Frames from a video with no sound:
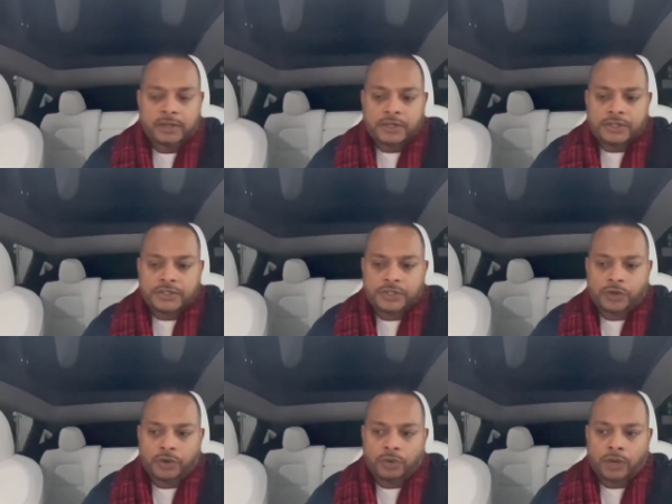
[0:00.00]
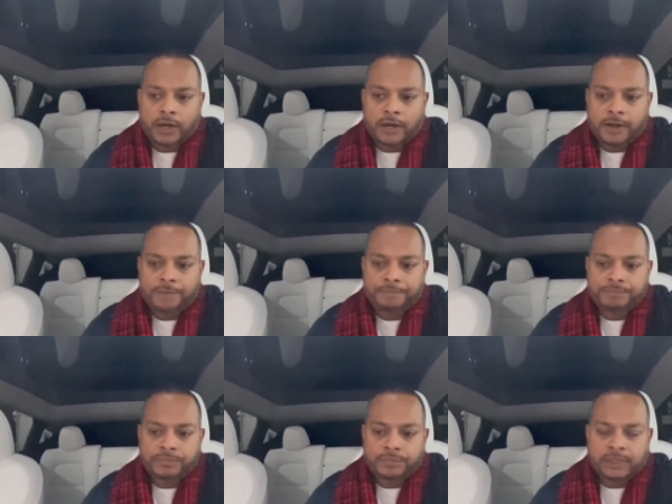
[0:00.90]
So,
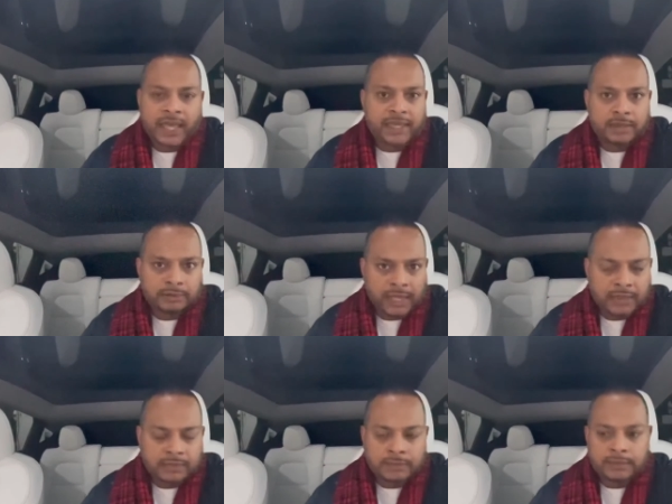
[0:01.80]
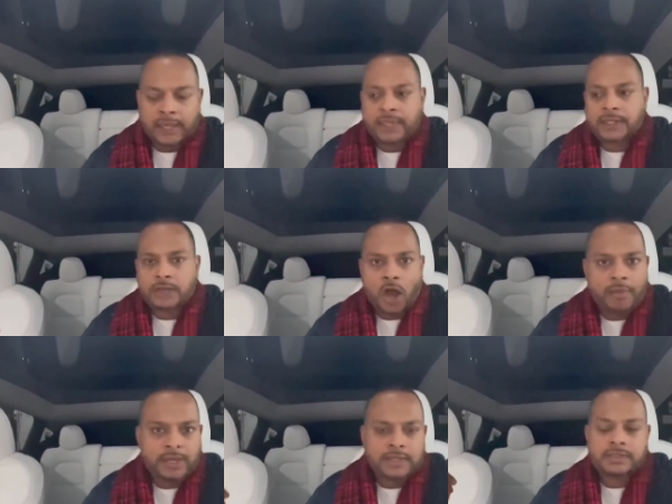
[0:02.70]
um, like, like, like it,
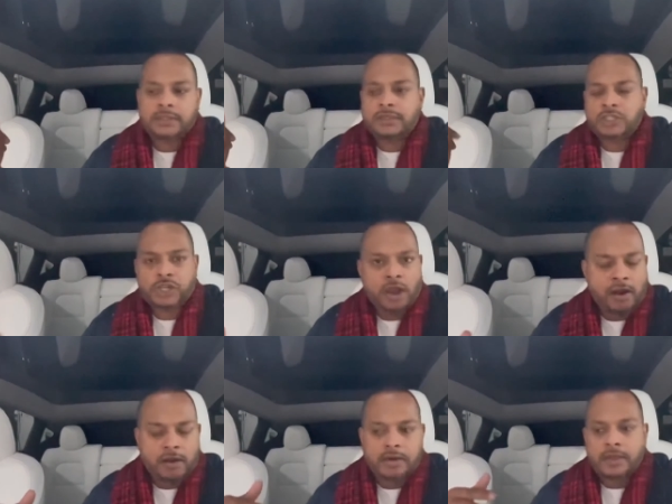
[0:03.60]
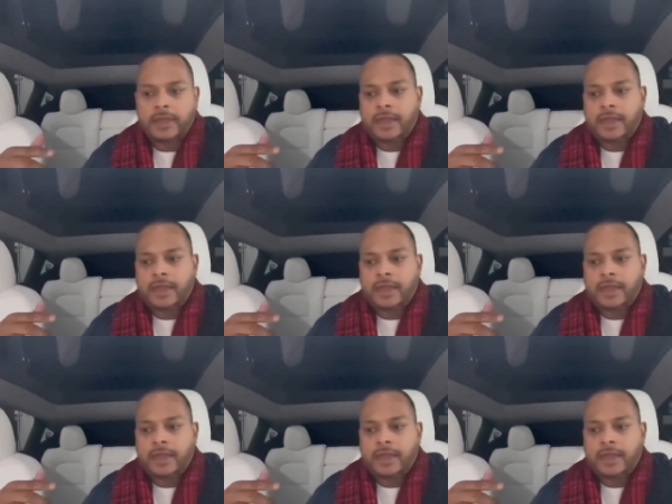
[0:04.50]
comment, share,